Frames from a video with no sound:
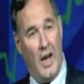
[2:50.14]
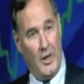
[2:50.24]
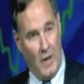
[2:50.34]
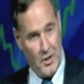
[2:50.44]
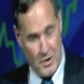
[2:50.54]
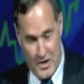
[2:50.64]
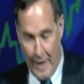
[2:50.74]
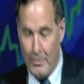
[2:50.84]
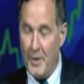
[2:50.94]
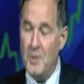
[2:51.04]
I can also
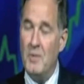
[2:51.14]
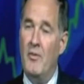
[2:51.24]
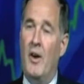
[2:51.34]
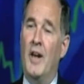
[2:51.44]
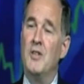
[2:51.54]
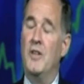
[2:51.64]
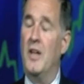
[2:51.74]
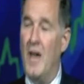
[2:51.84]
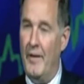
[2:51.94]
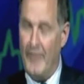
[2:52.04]
share with you some very
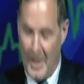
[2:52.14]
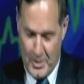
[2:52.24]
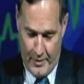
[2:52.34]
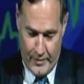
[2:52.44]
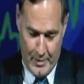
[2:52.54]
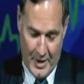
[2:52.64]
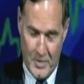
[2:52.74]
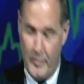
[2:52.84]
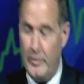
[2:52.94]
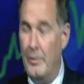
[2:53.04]
interesting confidential
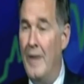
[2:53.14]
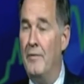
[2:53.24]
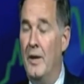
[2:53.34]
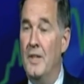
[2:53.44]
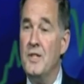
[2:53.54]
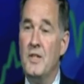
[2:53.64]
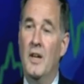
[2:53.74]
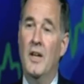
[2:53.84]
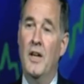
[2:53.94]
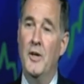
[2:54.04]
information from my friends
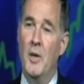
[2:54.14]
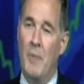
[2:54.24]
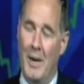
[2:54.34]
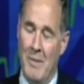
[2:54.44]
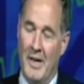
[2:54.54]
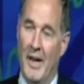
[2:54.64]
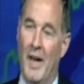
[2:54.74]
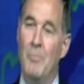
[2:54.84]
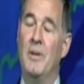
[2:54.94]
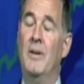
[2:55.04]
in the Obama
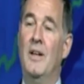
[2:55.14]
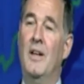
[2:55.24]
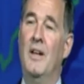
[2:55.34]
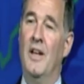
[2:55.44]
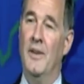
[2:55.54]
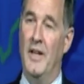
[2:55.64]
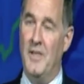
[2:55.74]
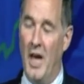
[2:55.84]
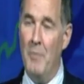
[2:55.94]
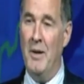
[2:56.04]
camp. They
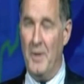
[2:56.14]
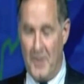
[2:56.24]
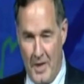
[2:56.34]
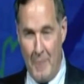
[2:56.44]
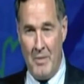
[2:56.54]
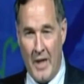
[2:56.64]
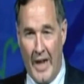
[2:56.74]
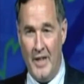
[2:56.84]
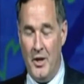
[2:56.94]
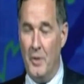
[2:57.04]
tell me that Tim
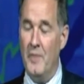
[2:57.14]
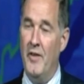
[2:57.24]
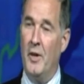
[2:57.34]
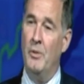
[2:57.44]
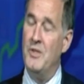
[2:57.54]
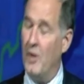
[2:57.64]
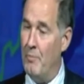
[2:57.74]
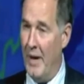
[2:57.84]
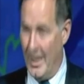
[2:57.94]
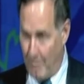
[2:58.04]
Geithner, the Federal
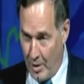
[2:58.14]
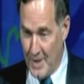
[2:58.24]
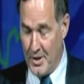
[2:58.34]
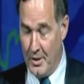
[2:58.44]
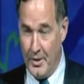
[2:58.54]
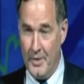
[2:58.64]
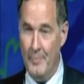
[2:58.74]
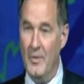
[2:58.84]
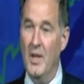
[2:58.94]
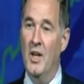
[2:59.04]
Reserve Bank president,
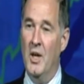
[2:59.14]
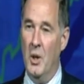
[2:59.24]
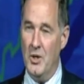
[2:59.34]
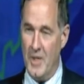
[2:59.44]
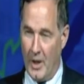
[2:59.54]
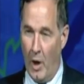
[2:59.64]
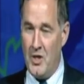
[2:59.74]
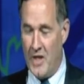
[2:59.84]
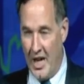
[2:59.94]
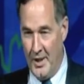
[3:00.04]
who's
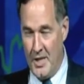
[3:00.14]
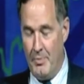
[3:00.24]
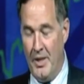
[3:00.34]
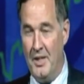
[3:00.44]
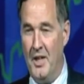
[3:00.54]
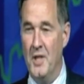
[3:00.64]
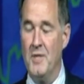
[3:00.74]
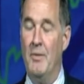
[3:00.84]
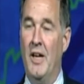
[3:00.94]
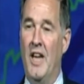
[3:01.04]
negotiated these big
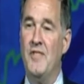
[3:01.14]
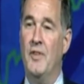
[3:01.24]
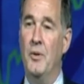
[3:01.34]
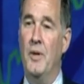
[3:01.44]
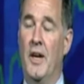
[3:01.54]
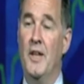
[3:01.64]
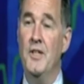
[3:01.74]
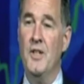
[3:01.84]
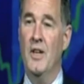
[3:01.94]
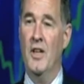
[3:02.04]
deals in the last
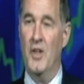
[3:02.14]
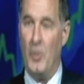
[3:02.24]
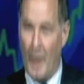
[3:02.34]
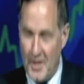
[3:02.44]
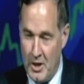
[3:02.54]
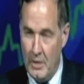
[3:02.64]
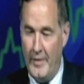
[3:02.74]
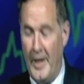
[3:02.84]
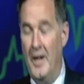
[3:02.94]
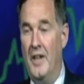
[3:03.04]
days, the rescue
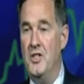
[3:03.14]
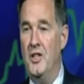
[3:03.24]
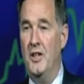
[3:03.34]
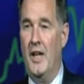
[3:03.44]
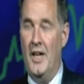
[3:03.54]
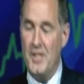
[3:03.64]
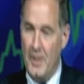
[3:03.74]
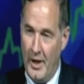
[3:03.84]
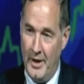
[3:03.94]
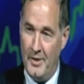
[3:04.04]
of AIG
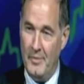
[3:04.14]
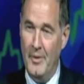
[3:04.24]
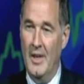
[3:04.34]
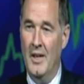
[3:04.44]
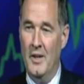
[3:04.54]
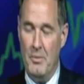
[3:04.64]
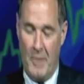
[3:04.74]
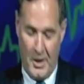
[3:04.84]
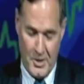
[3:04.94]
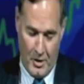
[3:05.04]
last night, the
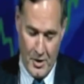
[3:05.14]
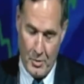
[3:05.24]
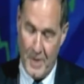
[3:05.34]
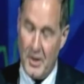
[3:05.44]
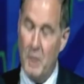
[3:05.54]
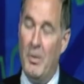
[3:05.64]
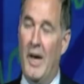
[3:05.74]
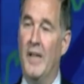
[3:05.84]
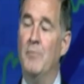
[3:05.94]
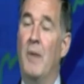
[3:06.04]
Bear Stearns rescue
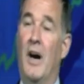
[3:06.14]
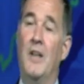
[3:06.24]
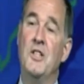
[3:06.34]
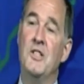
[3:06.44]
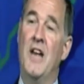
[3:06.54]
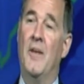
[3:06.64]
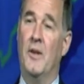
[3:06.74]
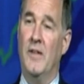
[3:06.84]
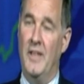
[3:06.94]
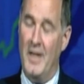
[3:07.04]
back in March, is now
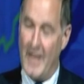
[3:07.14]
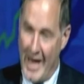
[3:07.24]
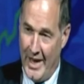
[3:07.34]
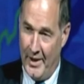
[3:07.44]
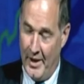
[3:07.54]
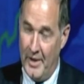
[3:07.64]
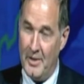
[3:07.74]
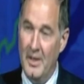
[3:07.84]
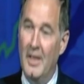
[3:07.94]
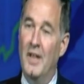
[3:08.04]
their leading
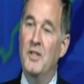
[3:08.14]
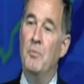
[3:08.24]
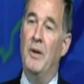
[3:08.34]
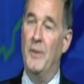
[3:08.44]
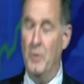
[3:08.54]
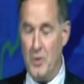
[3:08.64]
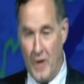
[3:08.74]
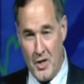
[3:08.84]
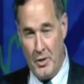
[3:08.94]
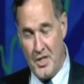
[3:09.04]
candidate to be the new
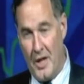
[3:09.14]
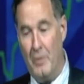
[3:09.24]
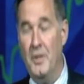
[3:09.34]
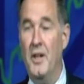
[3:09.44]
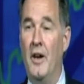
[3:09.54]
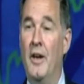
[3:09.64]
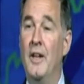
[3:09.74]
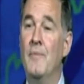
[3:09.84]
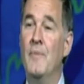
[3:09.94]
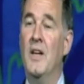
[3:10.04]
Treasury
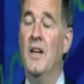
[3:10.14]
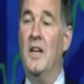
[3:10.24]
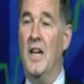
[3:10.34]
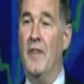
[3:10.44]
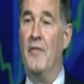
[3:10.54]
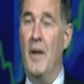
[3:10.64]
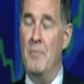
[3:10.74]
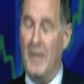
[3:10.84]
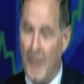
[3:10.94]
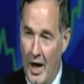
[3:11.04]
Secretary if
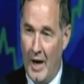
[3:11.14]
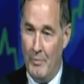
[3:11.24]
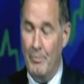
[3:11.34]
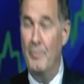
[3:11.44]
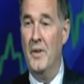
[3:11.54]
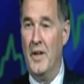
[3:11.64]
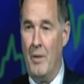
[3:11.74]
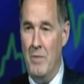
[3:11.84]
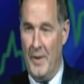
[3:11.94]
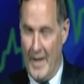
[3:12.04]
they become the
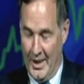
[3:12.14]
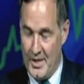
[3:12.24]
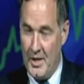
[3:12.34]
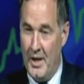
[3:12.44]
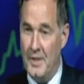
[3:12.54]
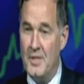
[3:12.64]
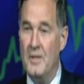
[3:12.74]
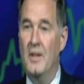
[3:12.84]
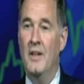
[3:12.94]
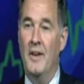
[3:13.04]
government of the United
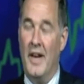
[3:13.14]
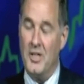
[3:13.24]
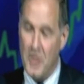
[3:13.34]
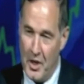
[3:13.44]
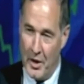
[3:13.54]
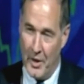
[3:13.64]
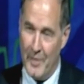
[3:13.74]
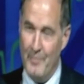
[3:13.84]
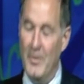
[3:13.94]
States next year.